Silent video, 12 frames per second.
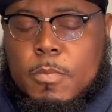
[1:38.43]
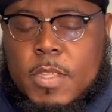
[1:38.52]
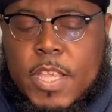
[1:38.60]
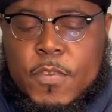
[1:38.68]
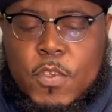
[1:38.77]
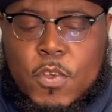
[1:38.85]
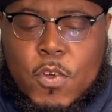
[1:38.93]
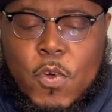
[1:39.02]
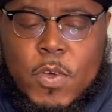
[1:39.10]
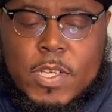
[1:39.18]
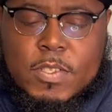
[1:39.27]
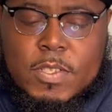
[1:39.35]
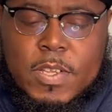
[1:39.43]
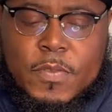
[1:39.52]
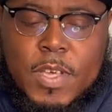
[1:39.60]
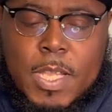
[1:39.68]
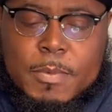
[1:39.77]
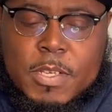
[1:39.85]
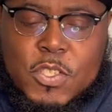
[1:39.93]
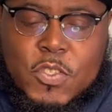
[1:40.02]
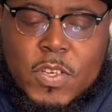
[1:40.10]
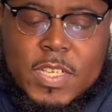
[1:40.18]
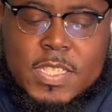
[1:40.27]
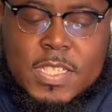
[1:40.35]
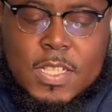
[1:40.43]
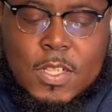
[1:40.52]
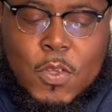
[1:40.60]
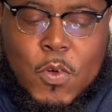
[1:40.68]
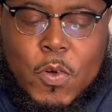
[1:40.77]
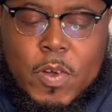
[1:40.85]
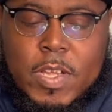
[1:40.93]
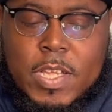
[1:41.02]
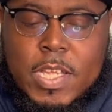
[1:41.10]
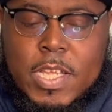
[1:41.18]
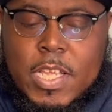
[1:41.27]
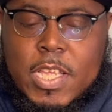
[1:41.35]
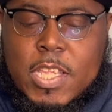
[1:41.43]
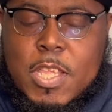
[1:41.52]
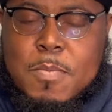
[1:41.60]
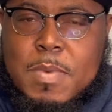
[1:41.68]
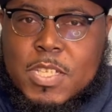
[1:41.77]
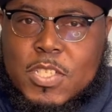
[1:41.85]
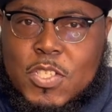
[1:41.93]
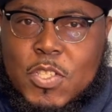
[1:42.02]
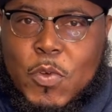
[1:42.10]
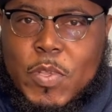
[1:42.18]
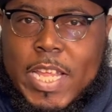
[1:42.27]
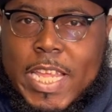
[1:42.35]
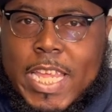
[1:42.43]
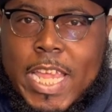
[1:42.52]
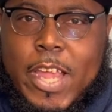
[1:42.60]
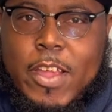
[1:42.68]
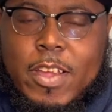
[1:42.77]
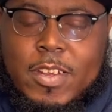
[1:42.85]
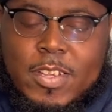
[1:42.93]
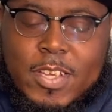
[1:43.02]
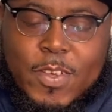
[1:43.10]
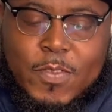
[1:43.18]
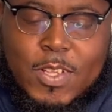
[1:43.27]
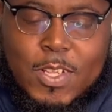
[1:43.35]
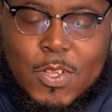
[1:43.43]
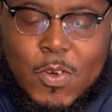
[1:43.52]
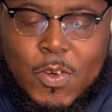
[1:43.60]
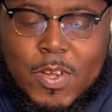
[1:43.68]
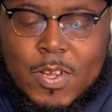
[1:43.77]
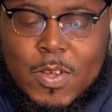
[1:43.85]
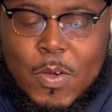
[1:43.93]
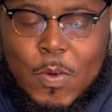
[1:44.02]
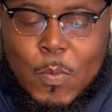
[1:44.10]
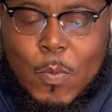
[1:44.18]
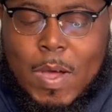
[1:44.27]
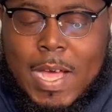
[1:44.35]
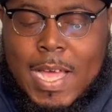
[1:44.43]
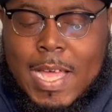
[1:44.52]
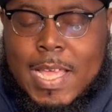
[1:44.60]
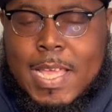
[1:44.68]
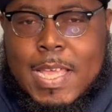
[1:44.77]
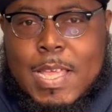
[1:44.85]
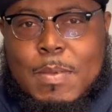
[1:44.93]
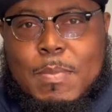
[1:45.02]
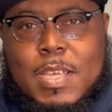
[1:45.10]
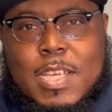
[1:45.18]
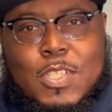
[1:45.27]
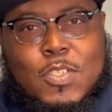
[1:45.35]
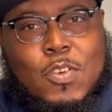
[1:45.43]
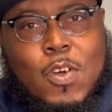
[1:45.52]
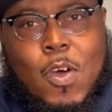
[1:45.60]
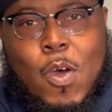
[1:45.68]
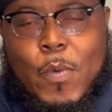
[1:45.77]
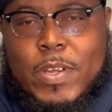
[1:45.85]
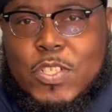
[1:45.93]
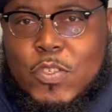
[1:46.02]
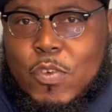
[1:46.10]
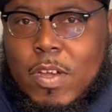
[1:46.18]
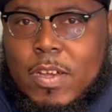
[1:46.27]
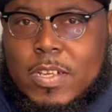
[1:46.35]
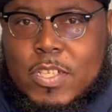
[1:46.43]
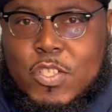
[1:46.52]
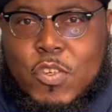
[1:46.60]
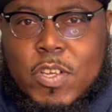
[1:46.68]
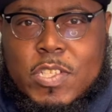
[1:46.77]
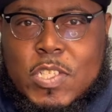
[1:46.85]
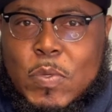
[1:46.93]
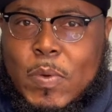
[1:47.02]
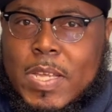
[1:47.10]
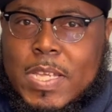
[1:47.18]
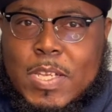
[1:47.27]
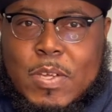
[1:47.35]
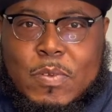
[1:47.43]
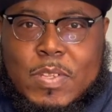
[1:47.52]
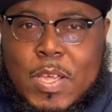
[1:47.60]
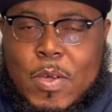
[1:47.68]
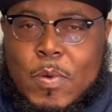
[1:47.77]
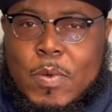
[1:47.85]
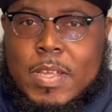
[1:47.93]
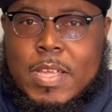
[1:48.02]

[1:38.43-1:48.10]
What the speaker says: If you're going to develop your trust in the Lord, you must know the character of the Lord. Why? Because you're going to always struggle to trust someone you don't know.